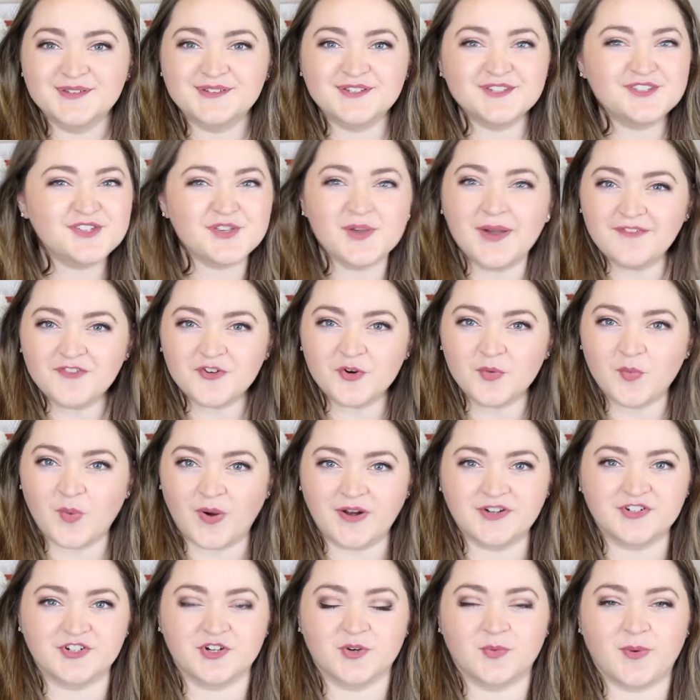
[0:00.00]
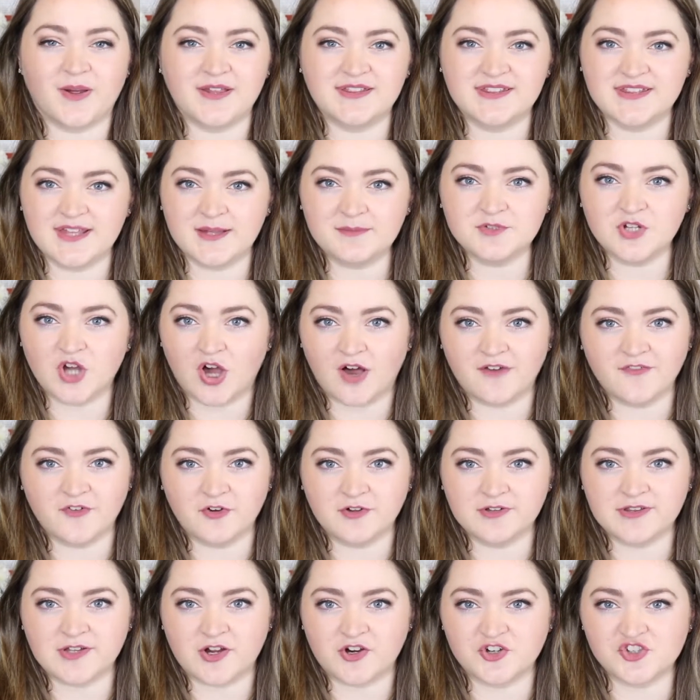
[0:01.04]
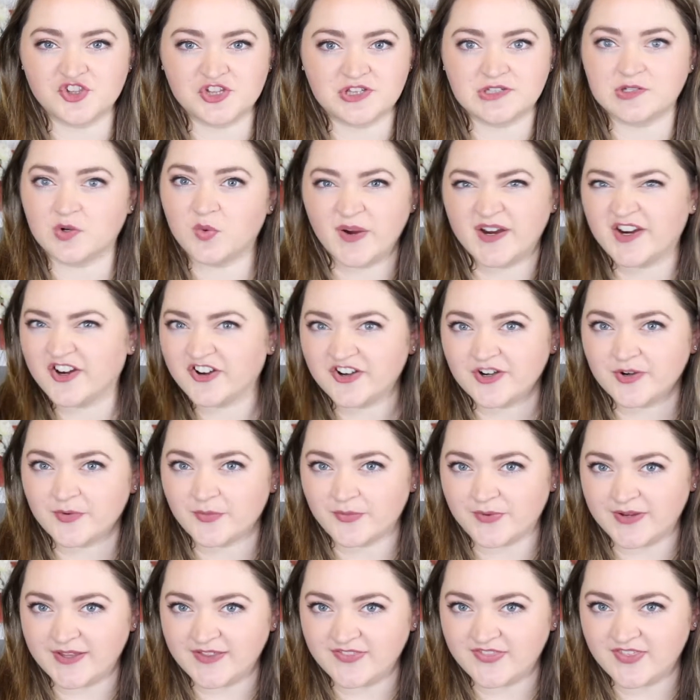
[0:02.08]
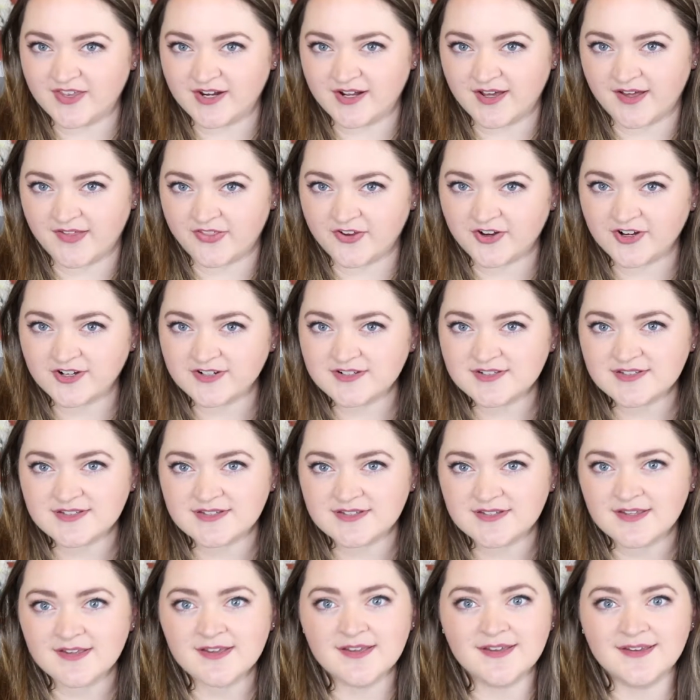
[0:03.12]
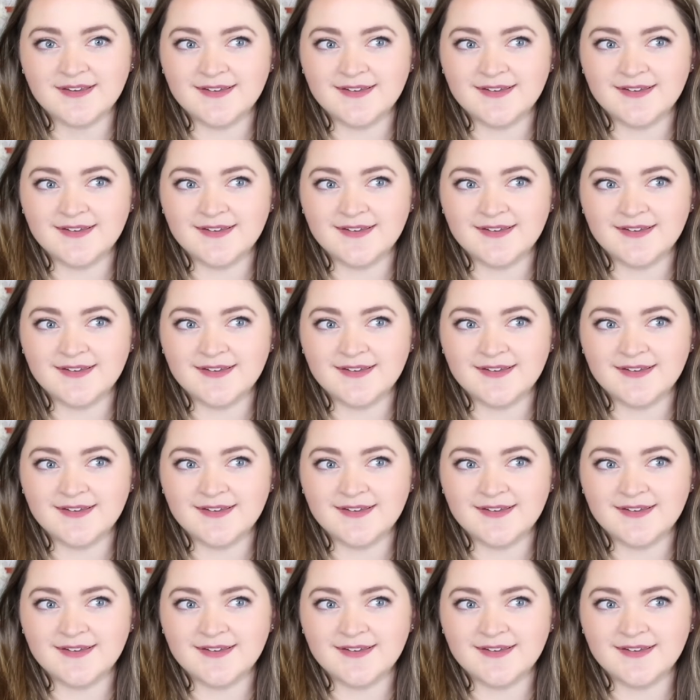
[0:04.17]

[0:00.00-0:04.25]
do you ever wonder why some novels are just quicker to read than others?